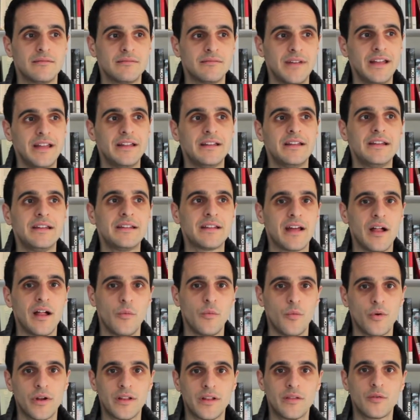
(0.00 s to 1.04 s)
in detail
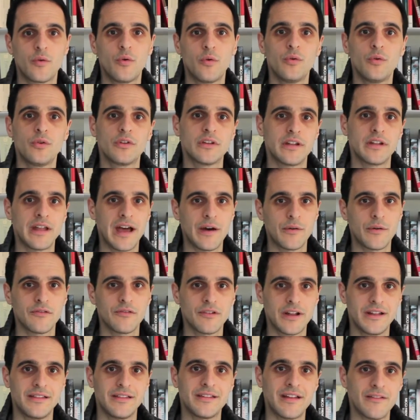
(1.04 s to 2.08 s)
what it's called and how it
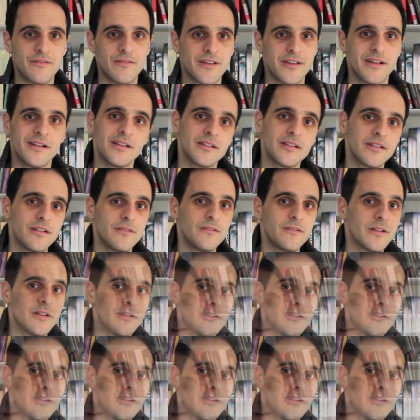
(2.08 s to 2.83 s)
relates to everything else in the field.